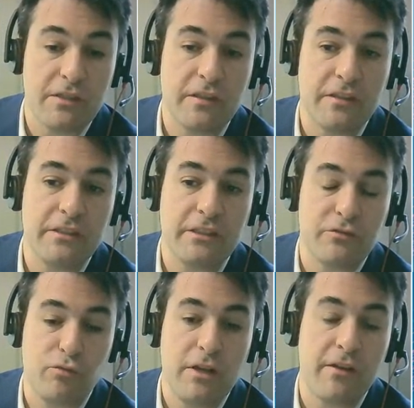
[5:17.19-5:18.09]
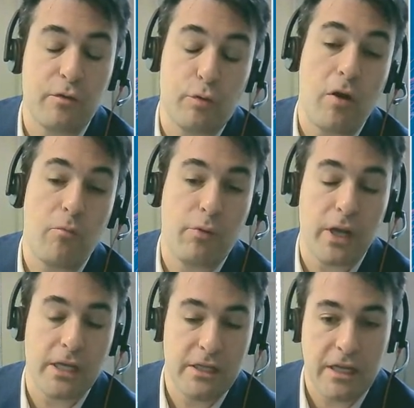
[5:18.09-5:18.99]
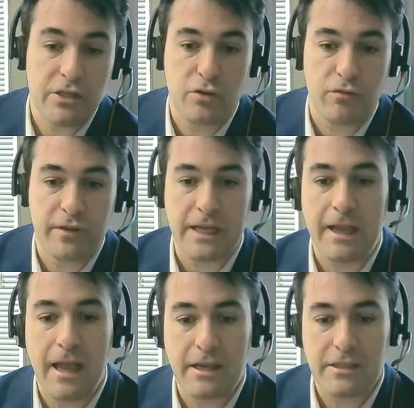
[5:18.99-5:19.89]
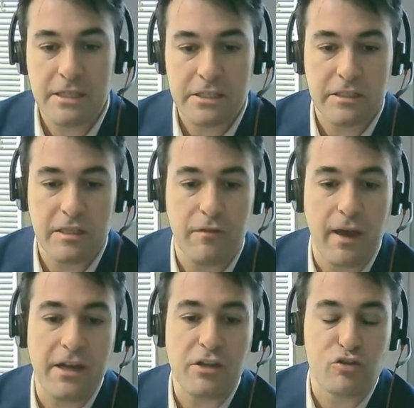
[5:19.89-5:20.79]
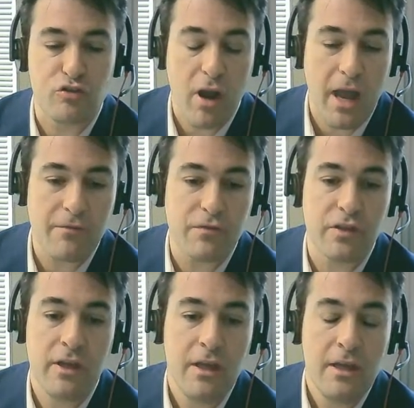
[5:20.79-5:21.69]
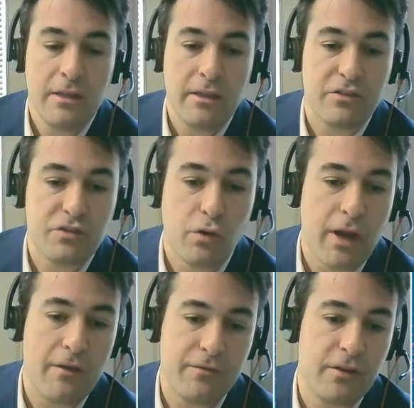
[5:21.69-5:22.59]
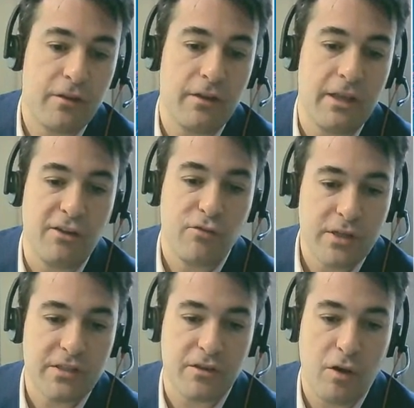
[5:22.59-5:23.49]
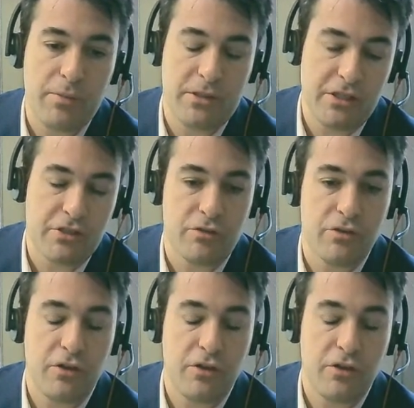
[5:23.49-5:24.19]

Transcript: This is really the groundbreaking nature of the Gaia-X initiative, and it drives the sought after increased competition.